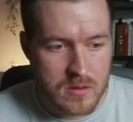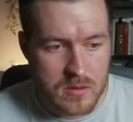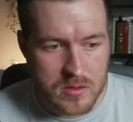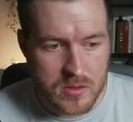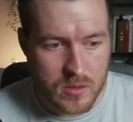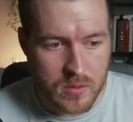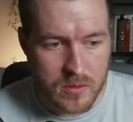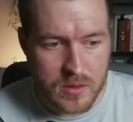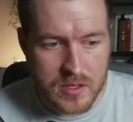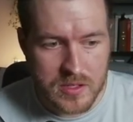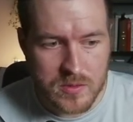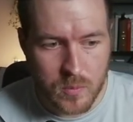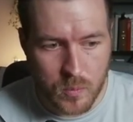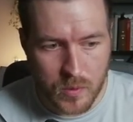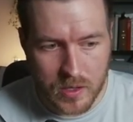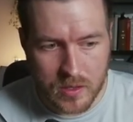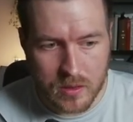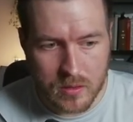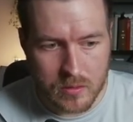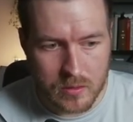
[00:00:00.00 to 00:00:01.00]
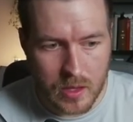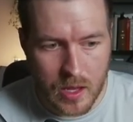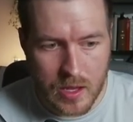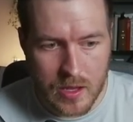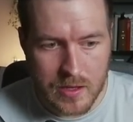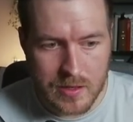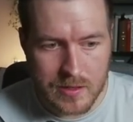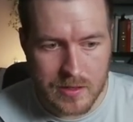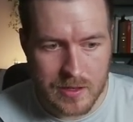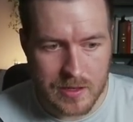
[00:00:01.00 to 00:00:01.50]
So this with
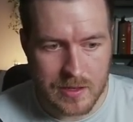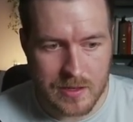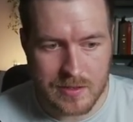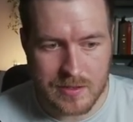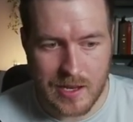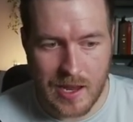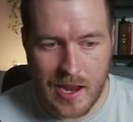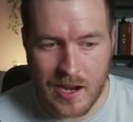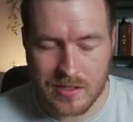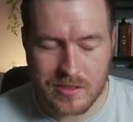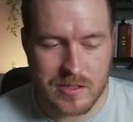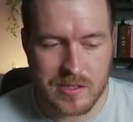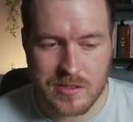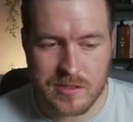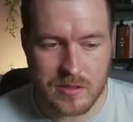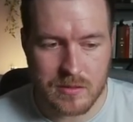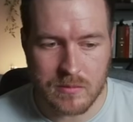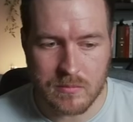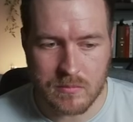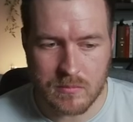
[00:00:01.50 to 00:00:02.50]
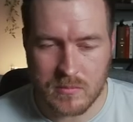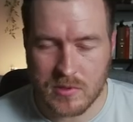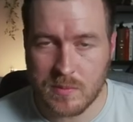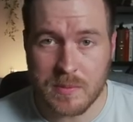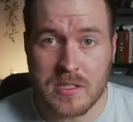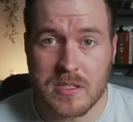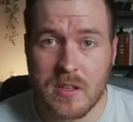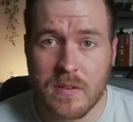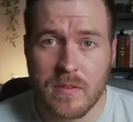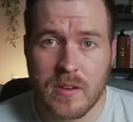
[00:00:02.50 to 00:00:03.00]
line is actually some
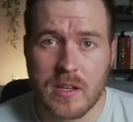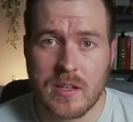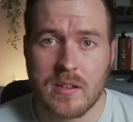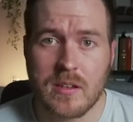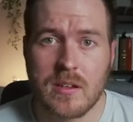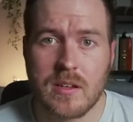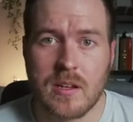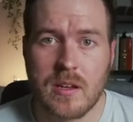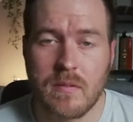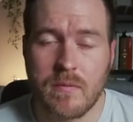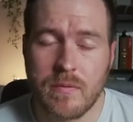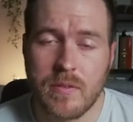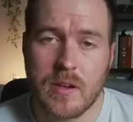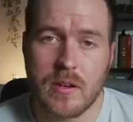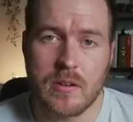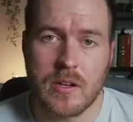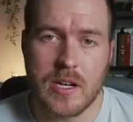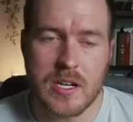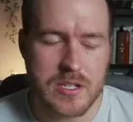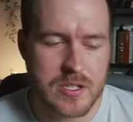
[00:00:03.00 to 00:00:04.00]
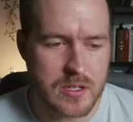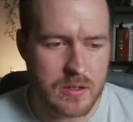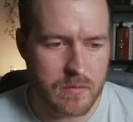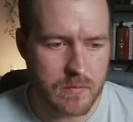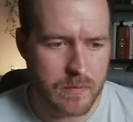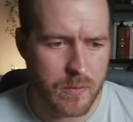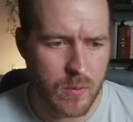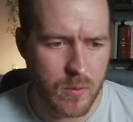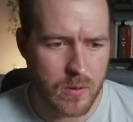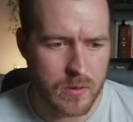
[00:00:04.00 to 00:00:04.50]
specific configuration
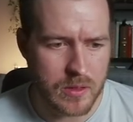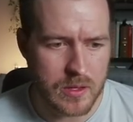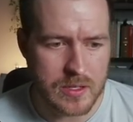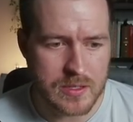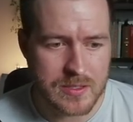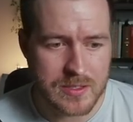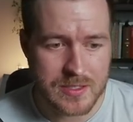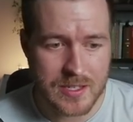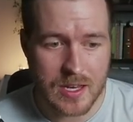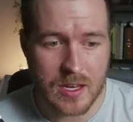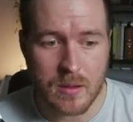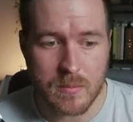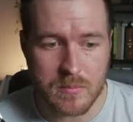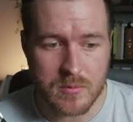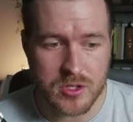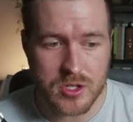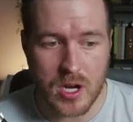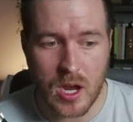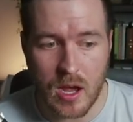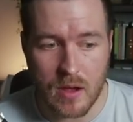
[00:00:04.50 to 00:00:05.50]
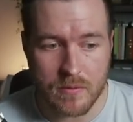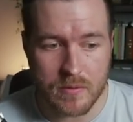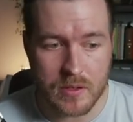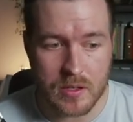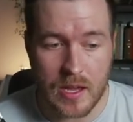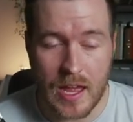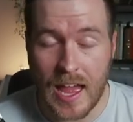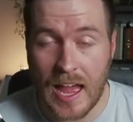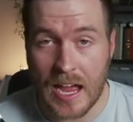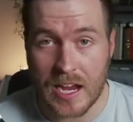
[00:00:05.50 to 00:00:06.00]
for this setup
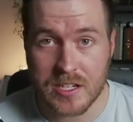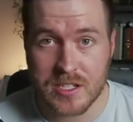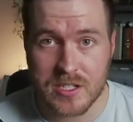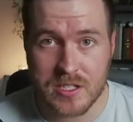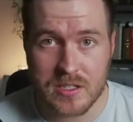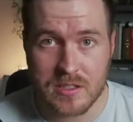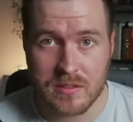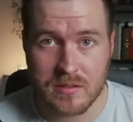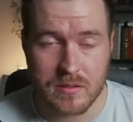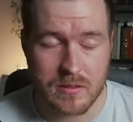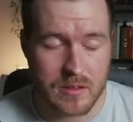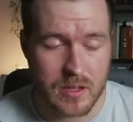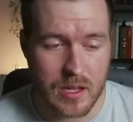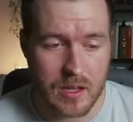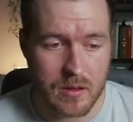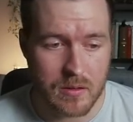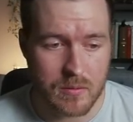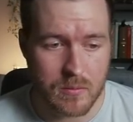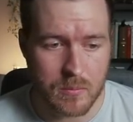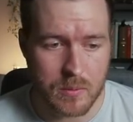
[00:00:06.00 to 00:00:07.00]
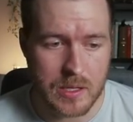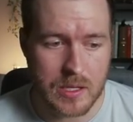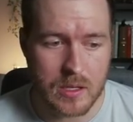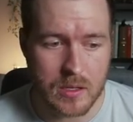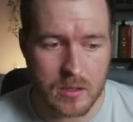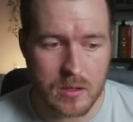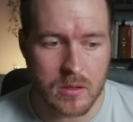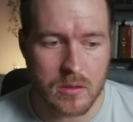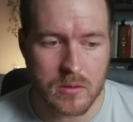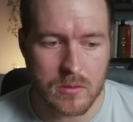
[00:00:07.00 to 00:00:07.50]
Java action that we
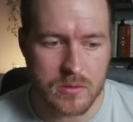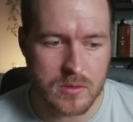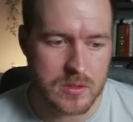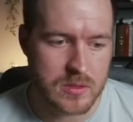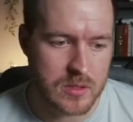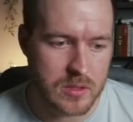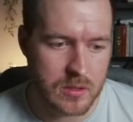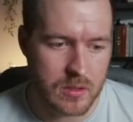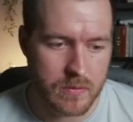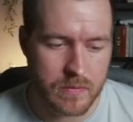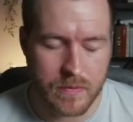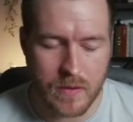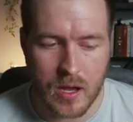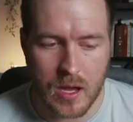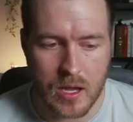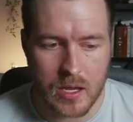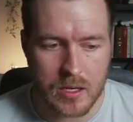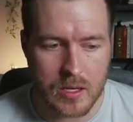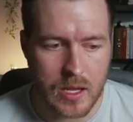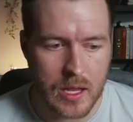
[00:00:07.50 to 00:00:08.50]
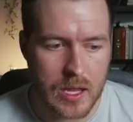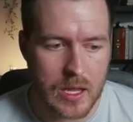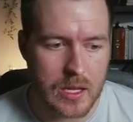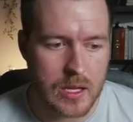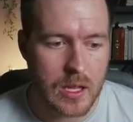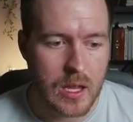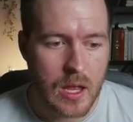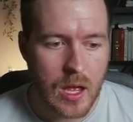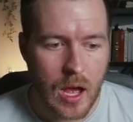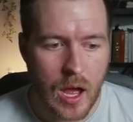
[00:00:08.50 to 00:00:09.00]
can use to define, hey,
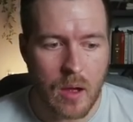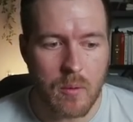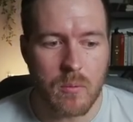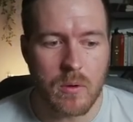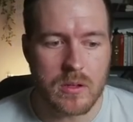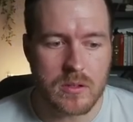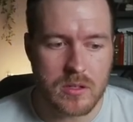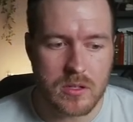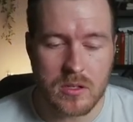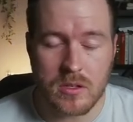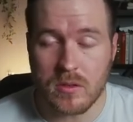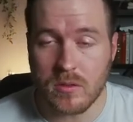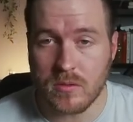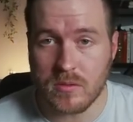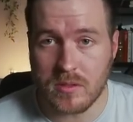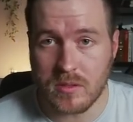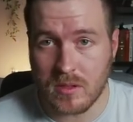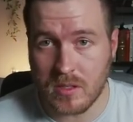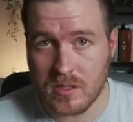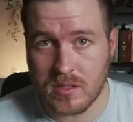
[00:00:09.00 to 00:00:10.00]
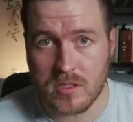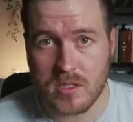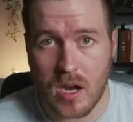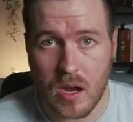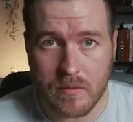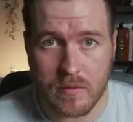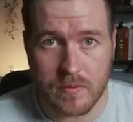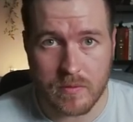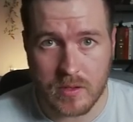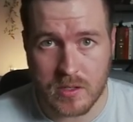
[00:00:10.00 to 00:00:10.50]
I want to use this
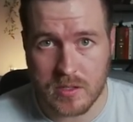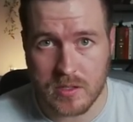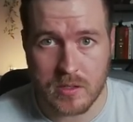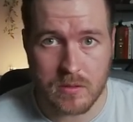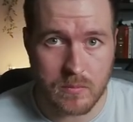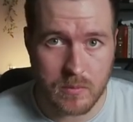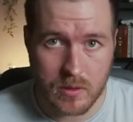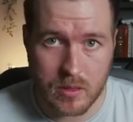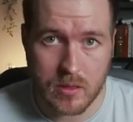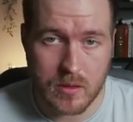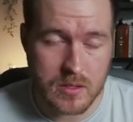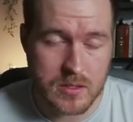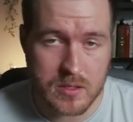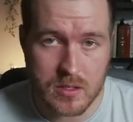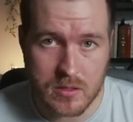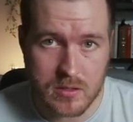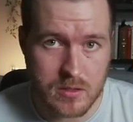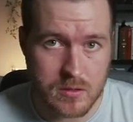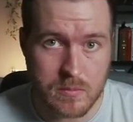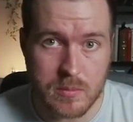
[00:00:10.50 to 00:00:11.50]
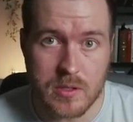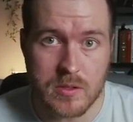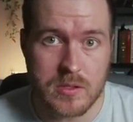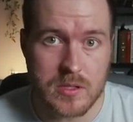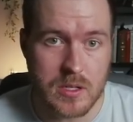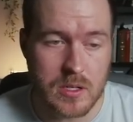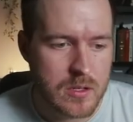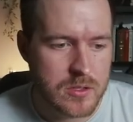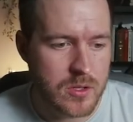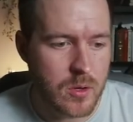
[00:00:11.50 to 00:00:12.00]
Java version with this
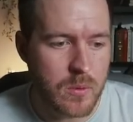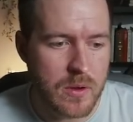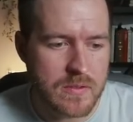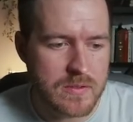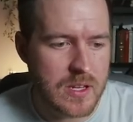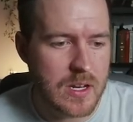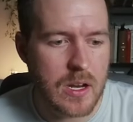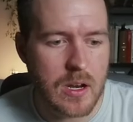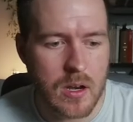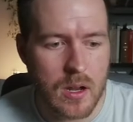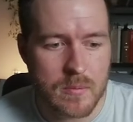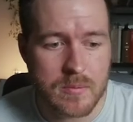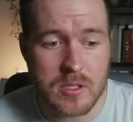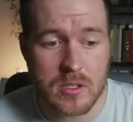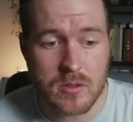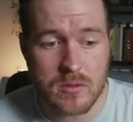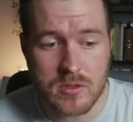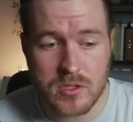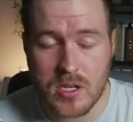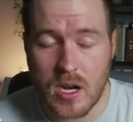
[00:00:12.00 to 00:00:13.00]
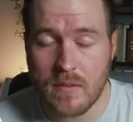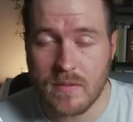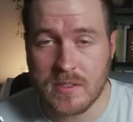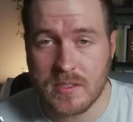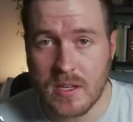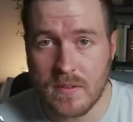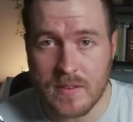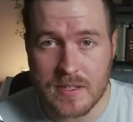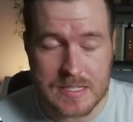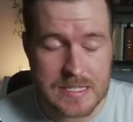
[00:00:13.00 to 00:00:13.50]
distribution. So we've set it up to use Java
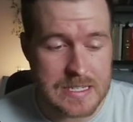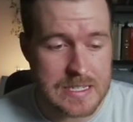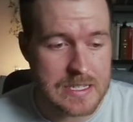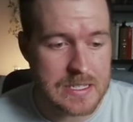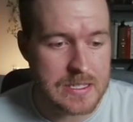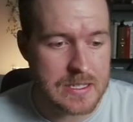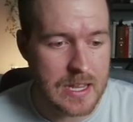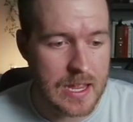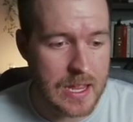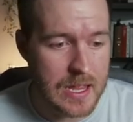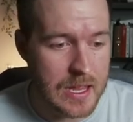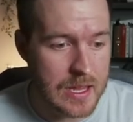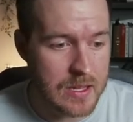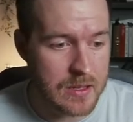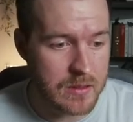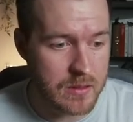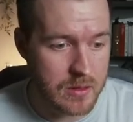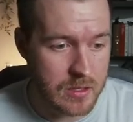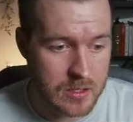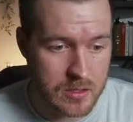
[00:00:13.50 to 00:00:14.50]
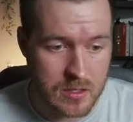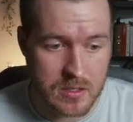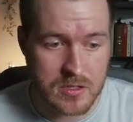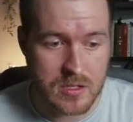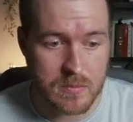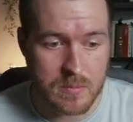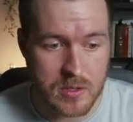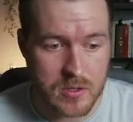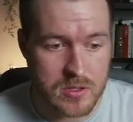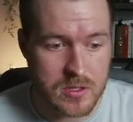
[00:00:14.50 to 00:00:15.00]
17 and the
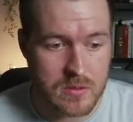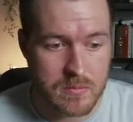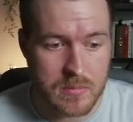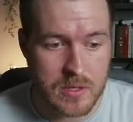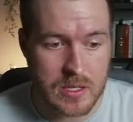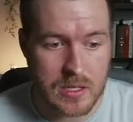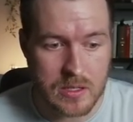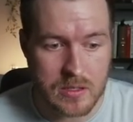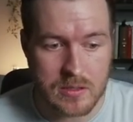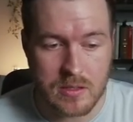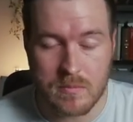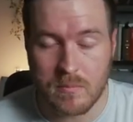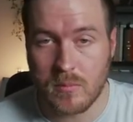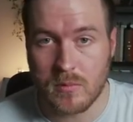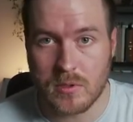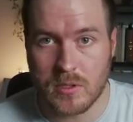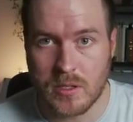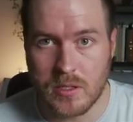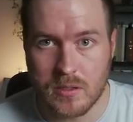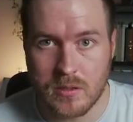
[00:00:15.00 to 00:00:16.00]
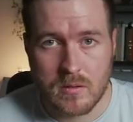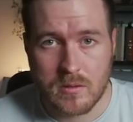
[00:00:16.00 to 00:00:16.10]
distribution be Temurin.